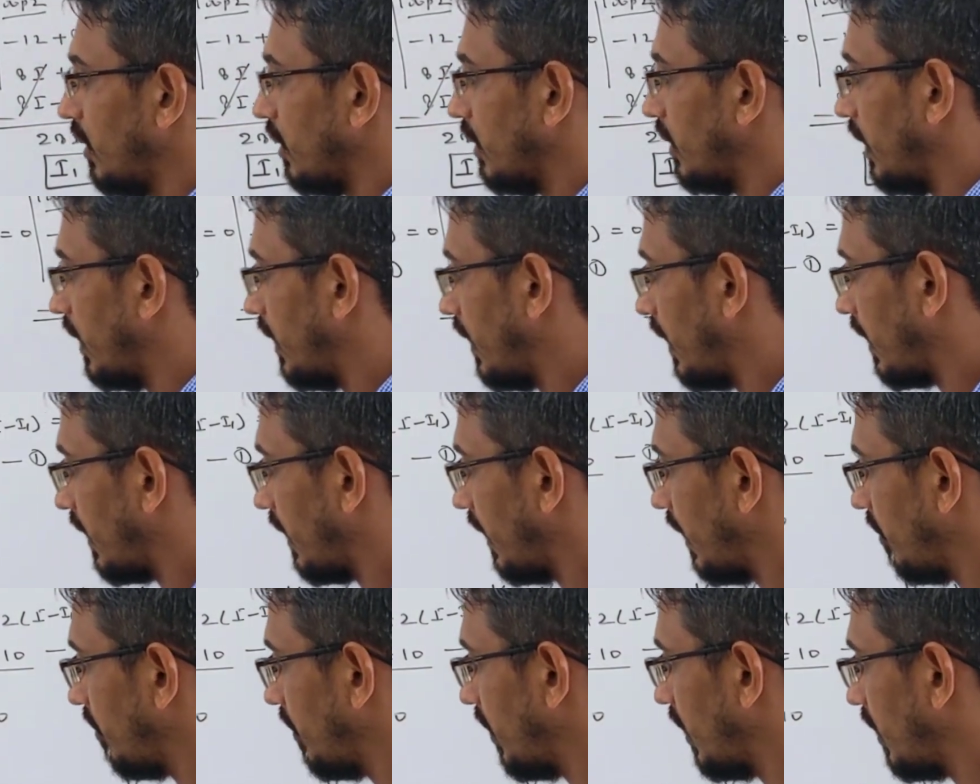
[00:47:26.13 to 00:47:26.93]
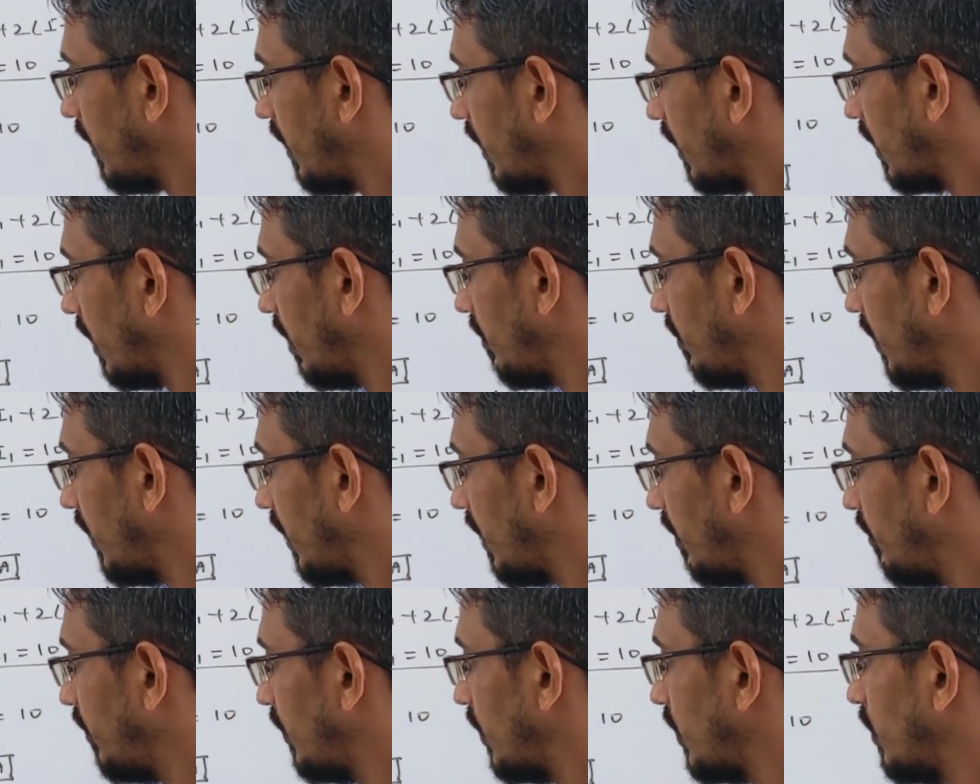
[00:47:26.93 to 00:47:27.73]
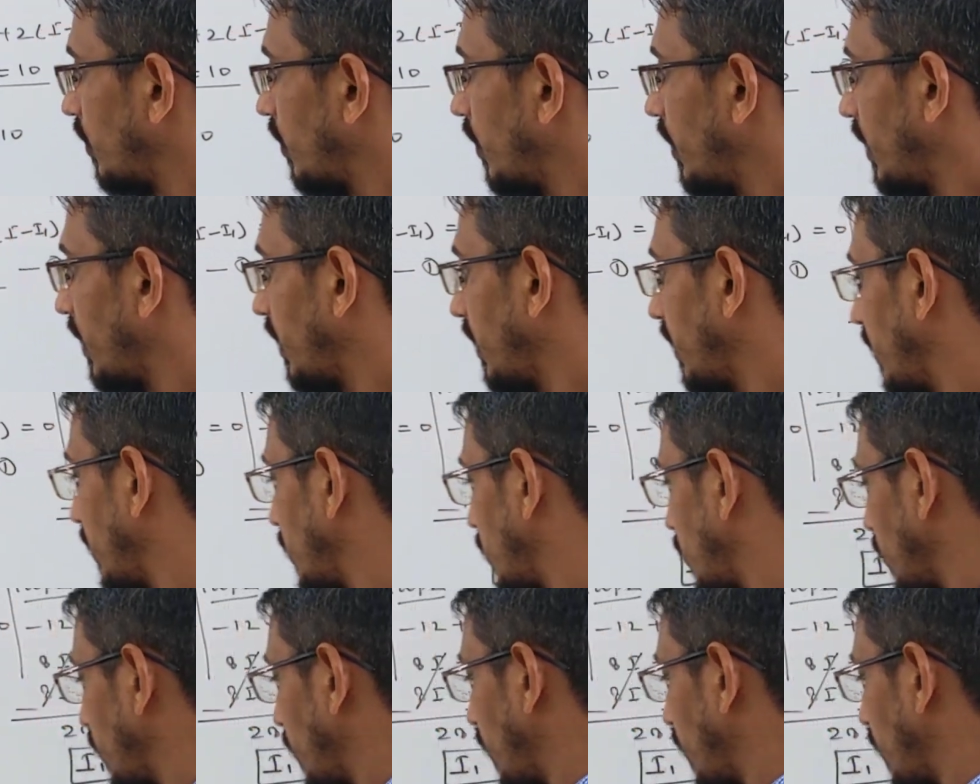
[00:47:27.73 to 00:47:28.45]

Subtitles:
Then I came here, I am going here, so